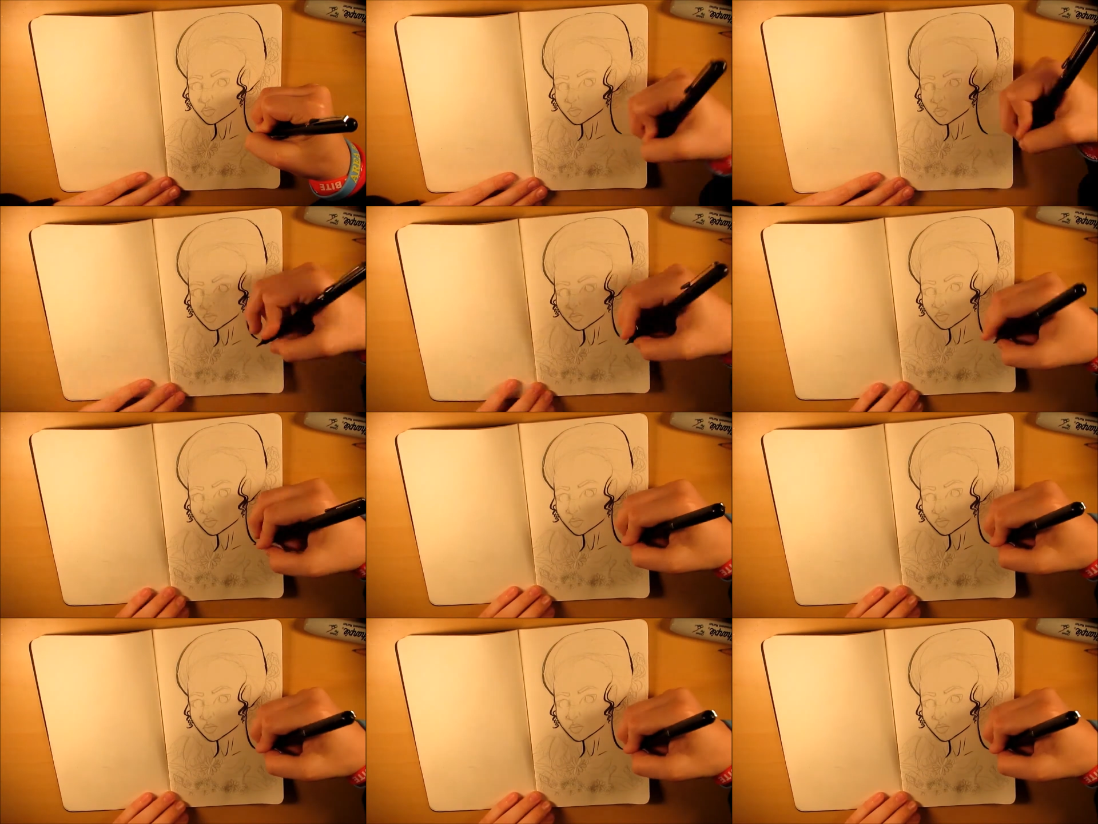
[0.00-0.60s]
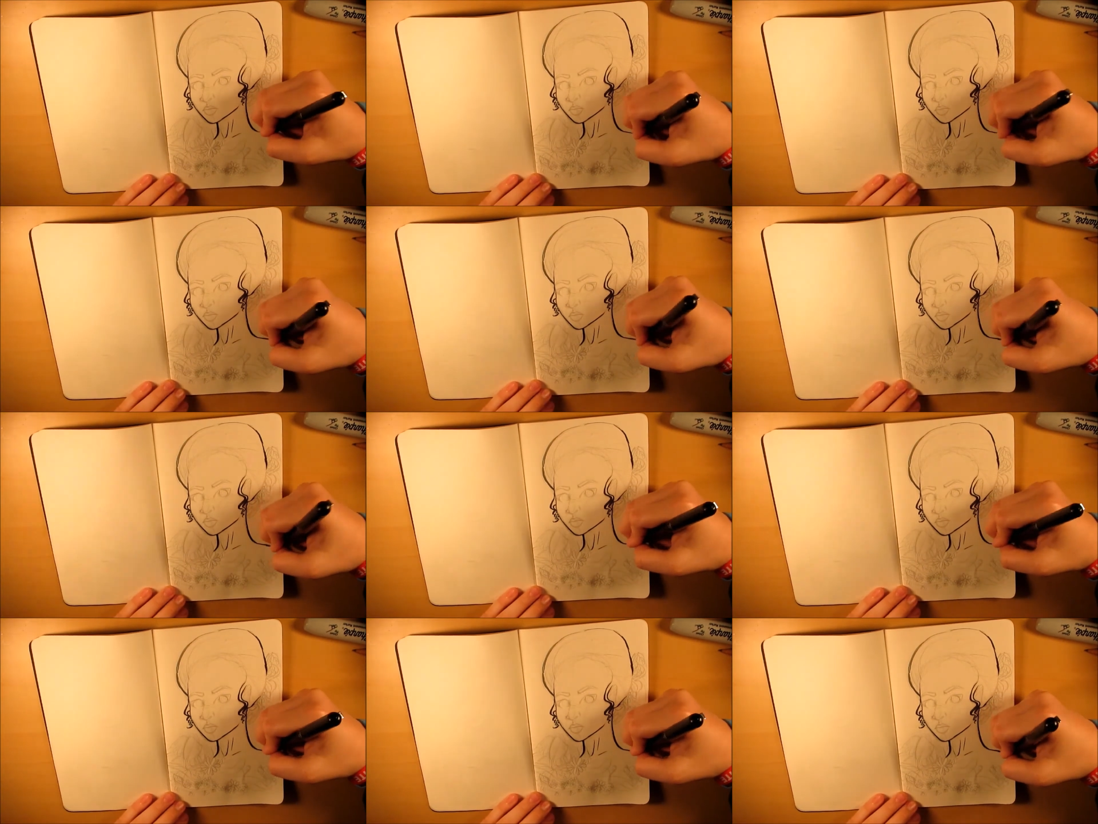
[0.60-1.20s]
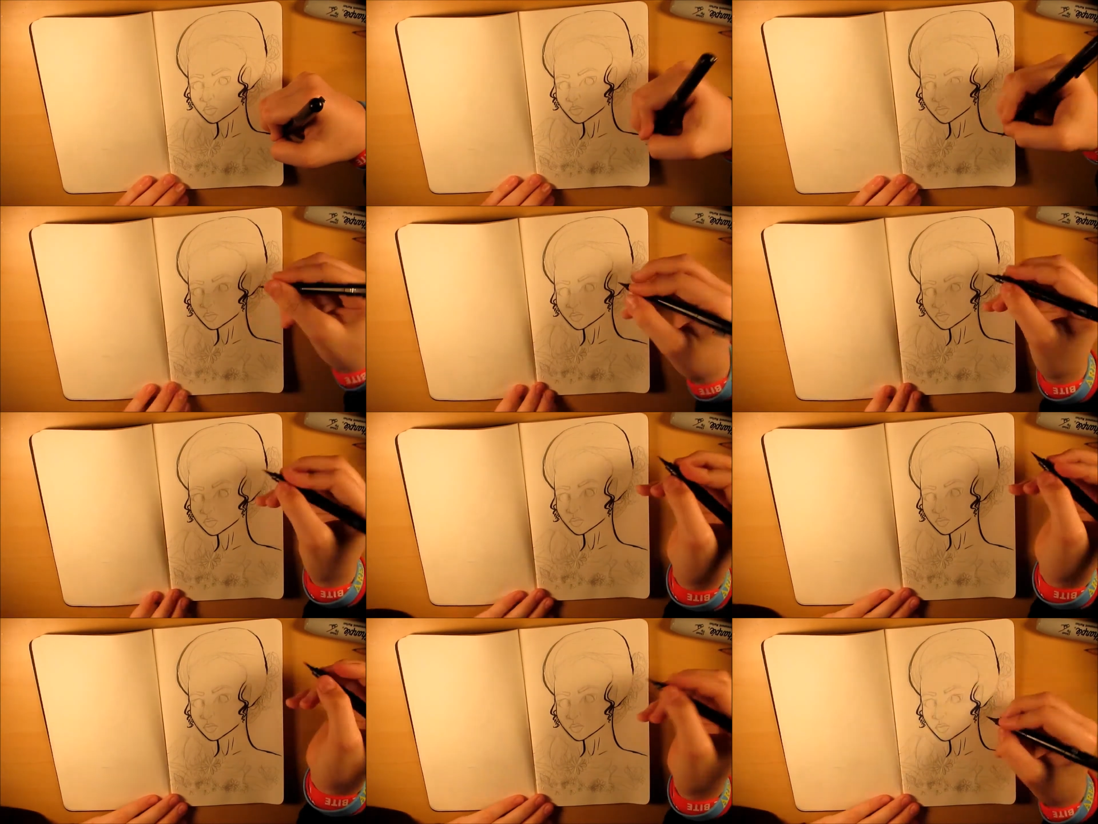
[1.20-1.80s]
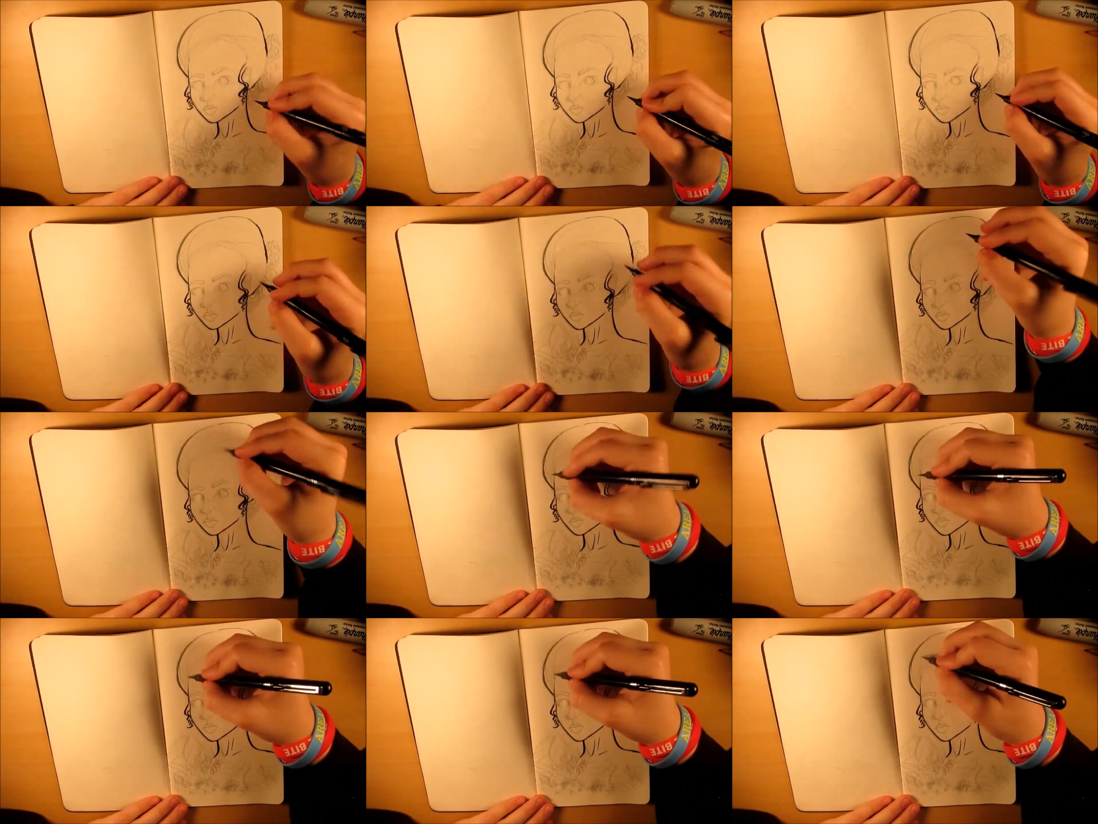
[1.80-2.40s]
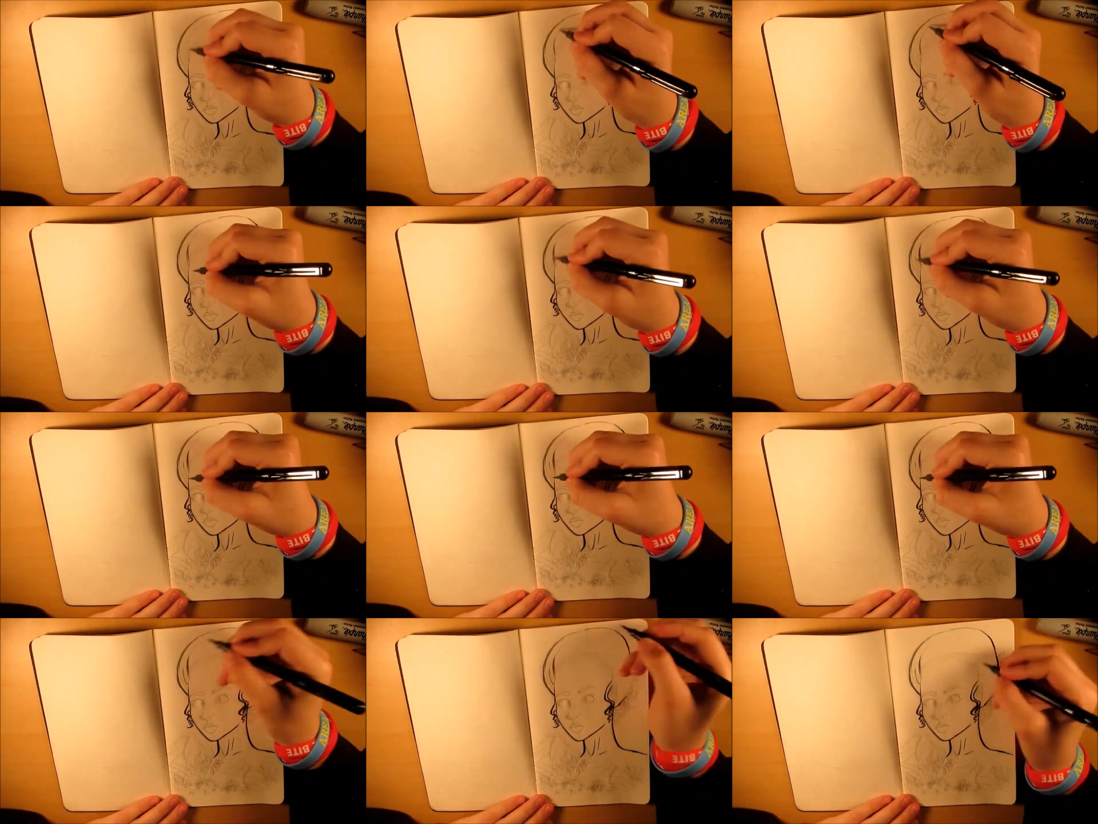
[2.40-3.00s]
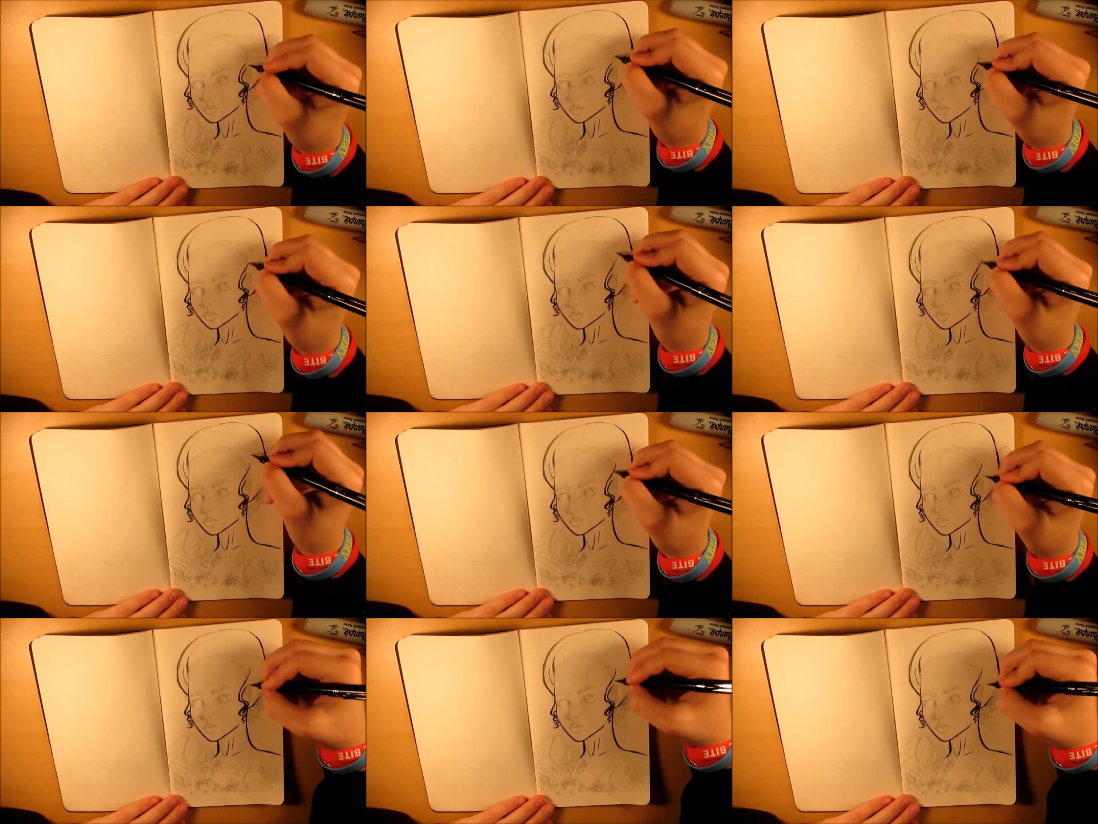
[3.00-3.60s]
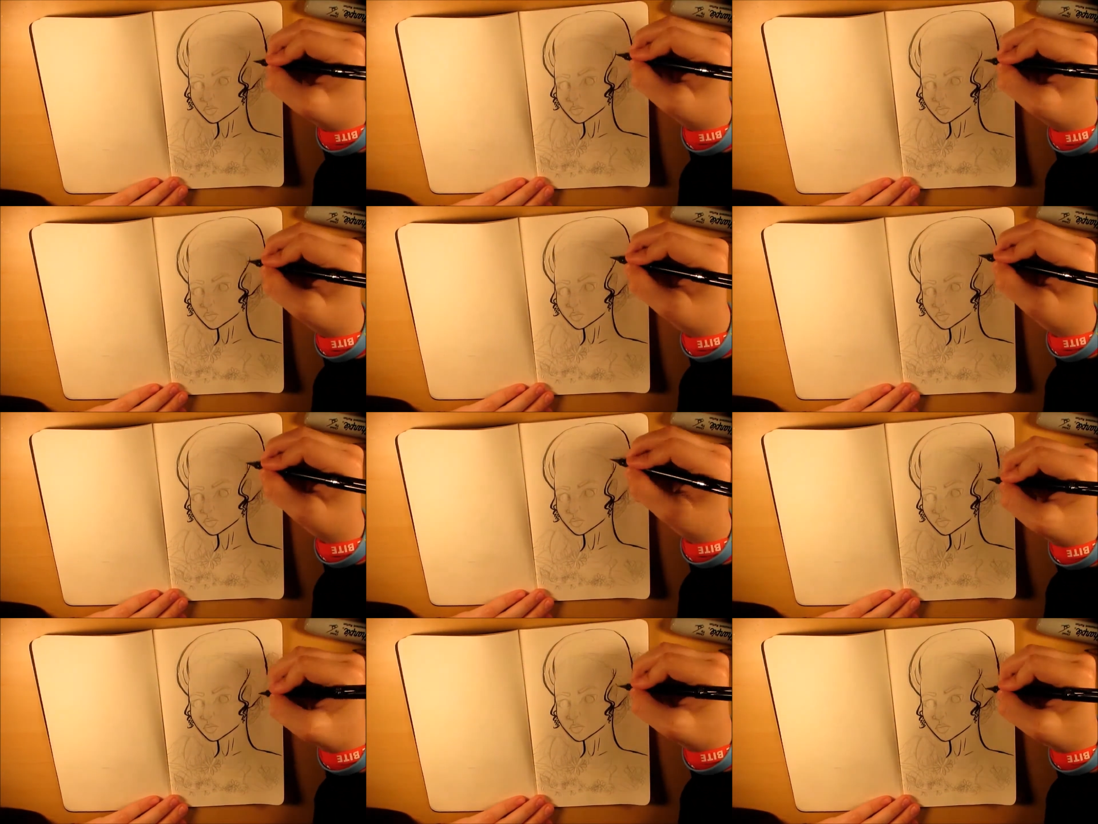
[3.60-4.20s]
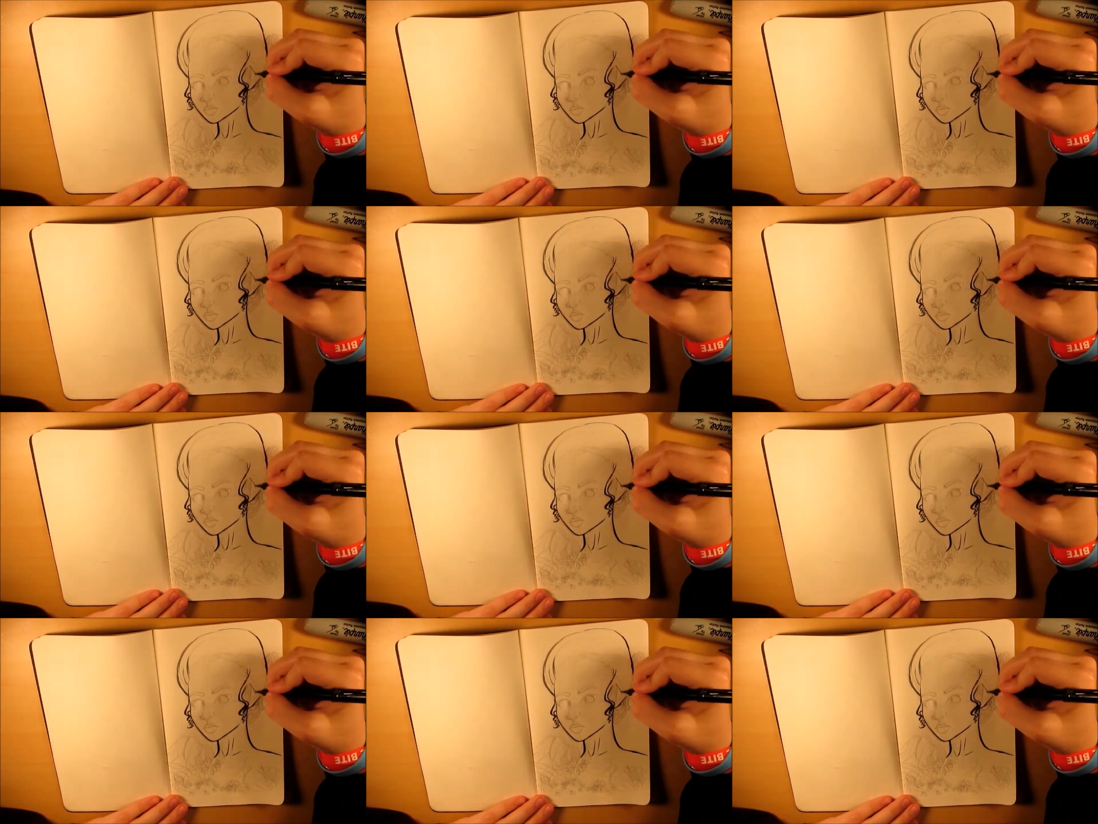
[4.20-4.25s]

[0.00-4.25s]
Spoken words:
No face is visible, so there are no lips to read.